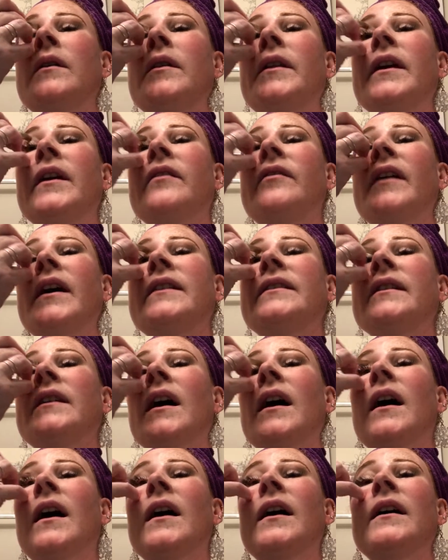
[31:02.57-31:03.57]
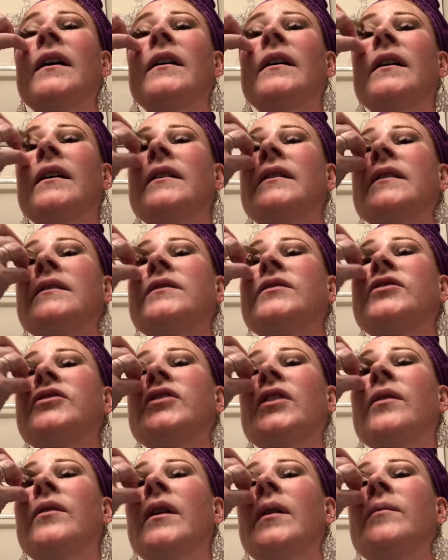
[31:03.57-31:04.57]
the affected eye. It doesn't
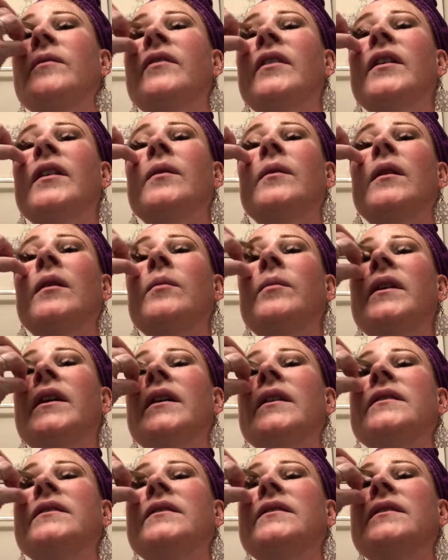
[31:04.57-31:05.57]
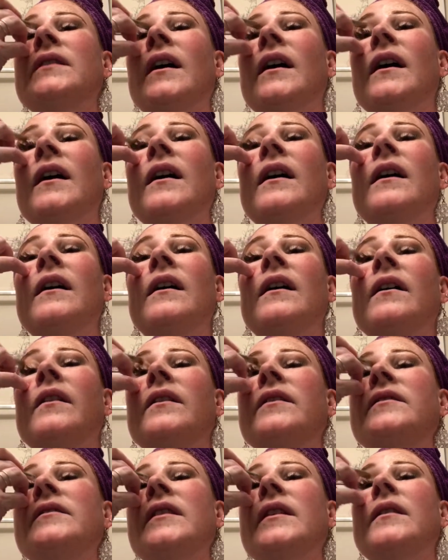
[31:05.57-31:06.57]
show up very well because it's
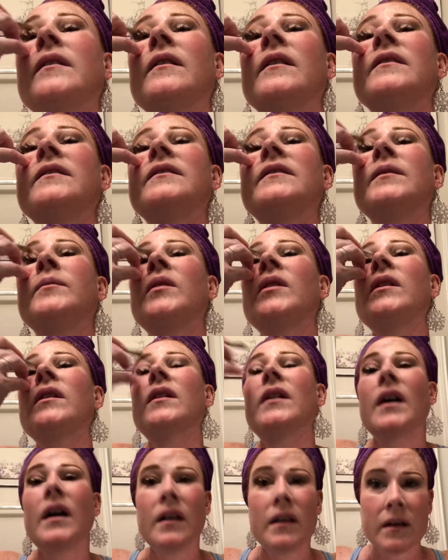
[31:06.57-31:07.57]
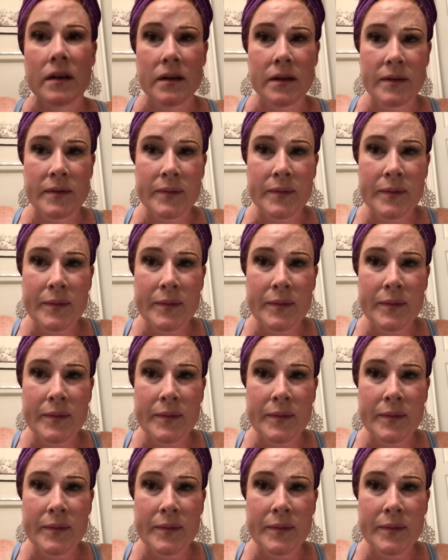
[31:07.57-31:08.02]
a similar color.